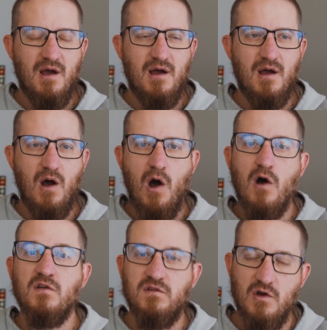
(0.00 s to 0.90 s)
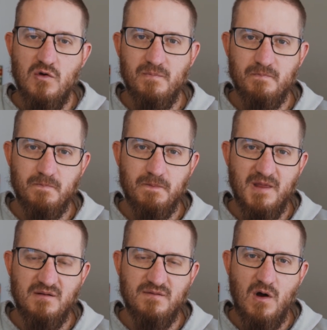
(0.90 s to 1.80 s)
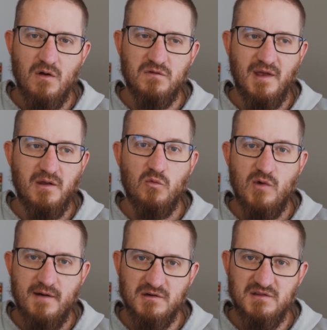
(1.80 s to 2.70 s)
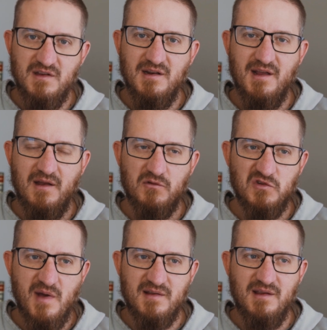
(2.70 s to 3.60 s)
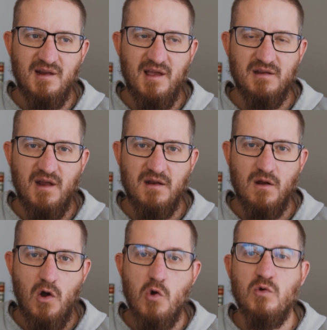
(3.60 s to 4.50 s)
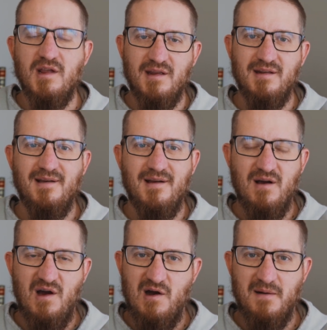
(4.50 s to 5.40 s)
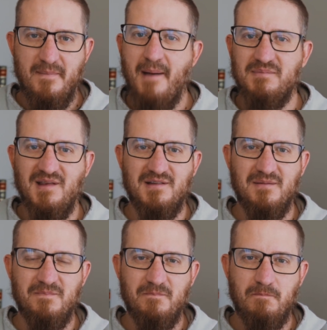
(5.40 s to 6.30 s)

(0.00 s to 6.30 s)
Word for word: uh, also involves like reverencing and respecting and, and owning our baptism